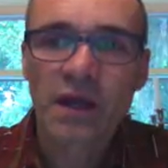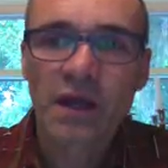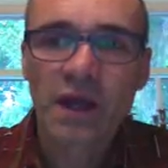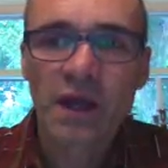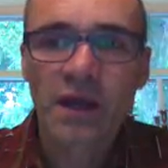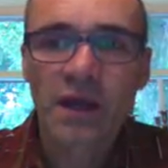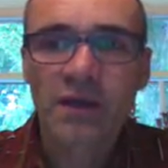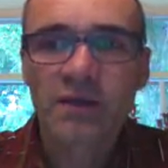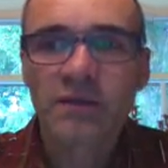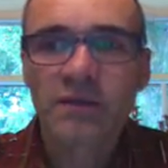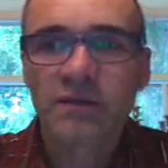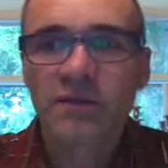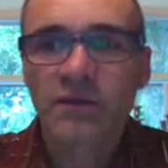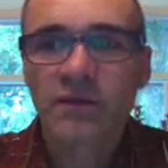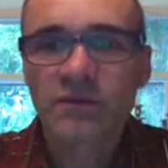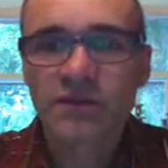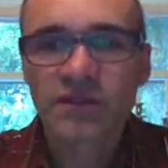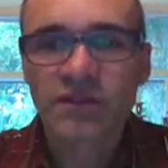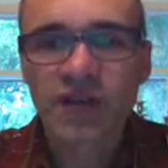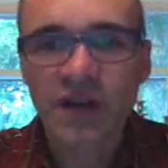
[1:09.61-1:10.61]
And
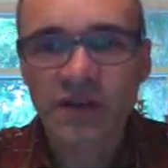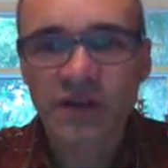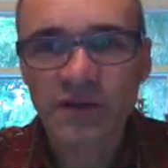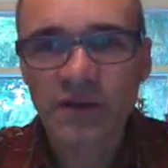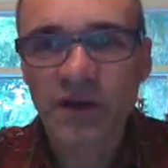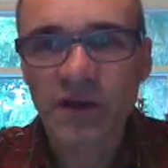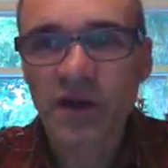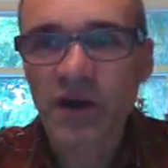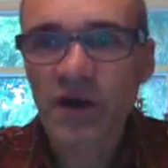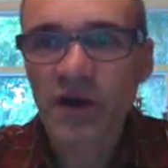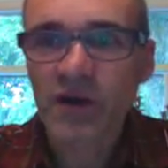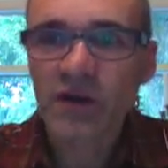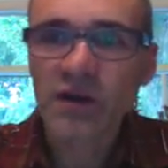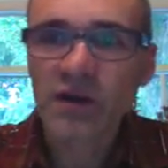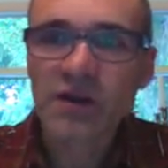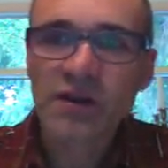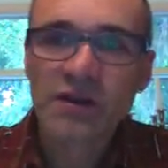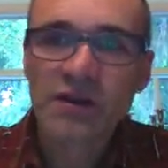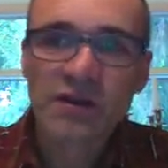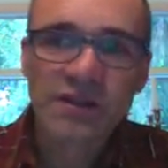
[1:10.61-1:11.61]
those generally are
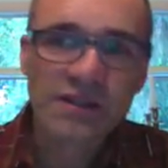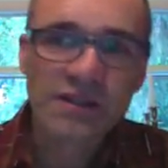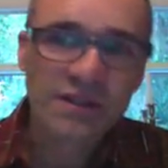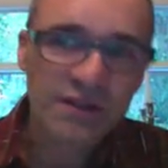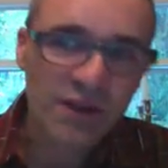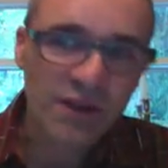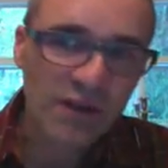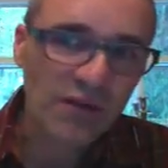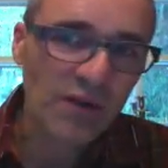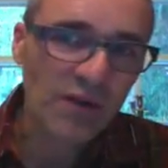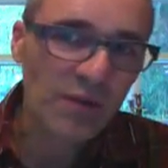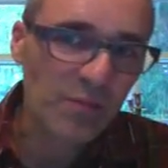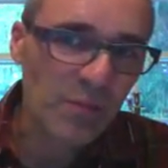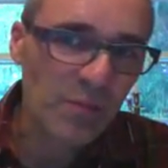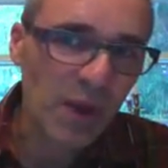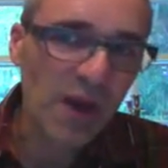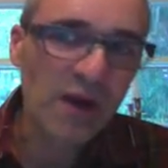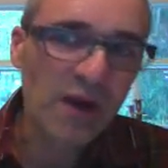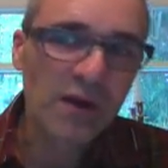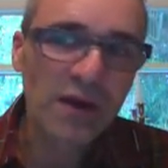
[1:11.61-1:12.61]
the slightly
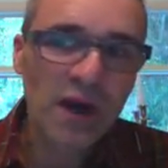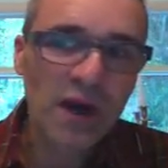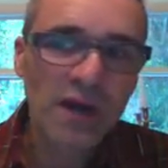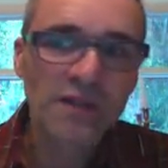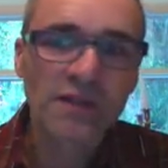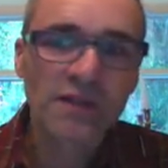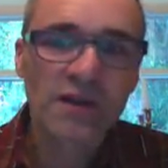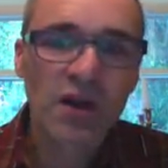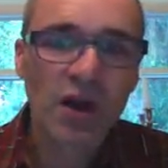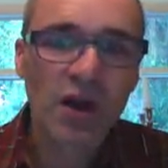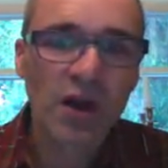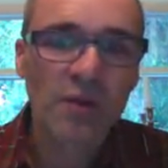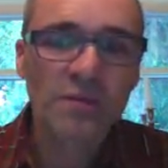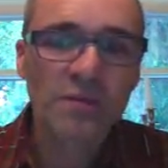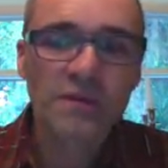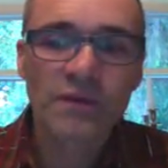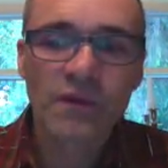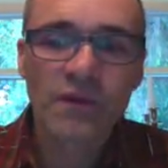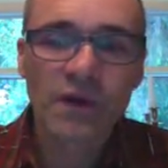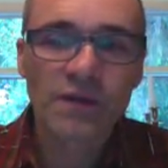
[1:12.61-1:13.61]
better kinds of
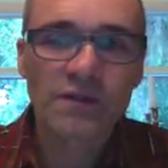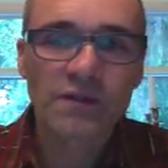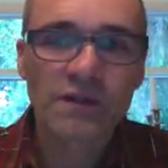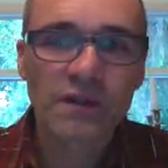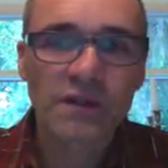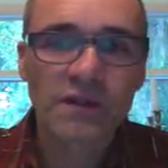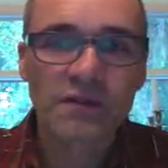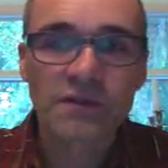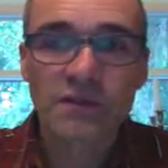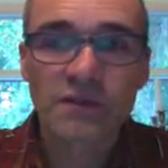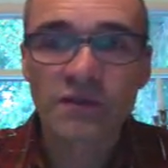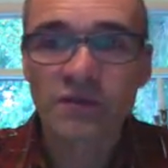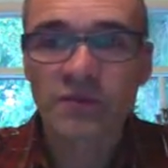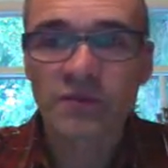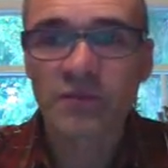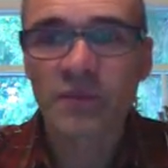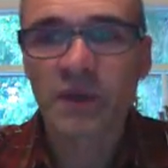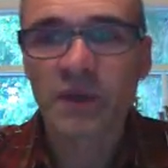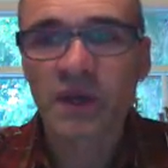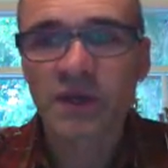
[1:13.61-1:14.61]
carbs for us to
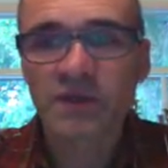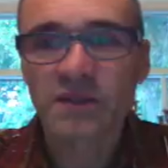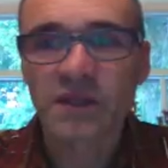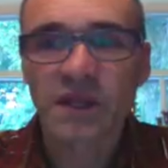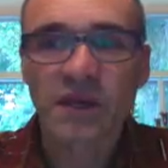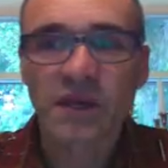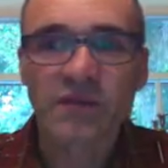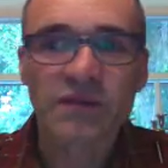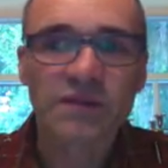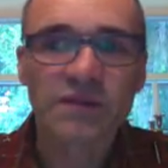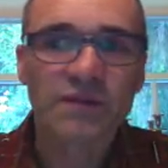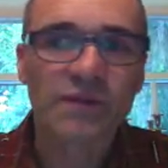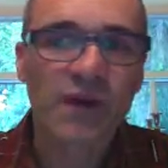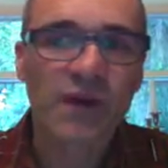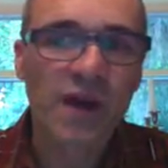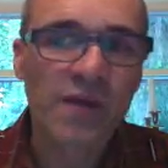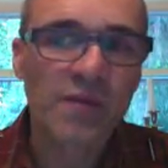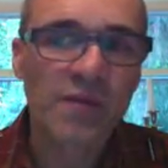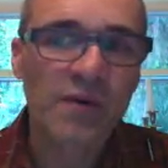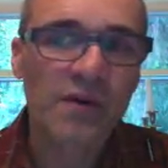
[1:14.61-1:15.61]
consume because they give us
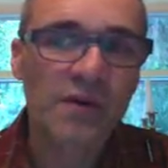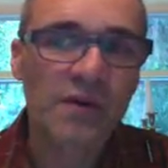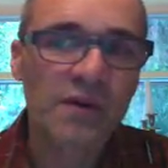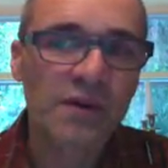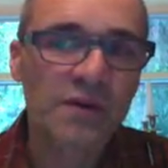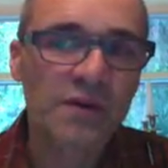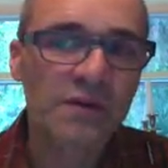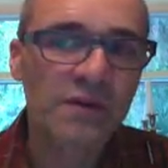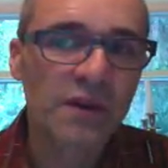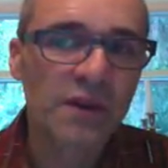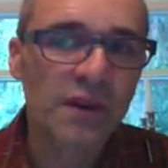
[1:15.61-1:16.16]
fiber and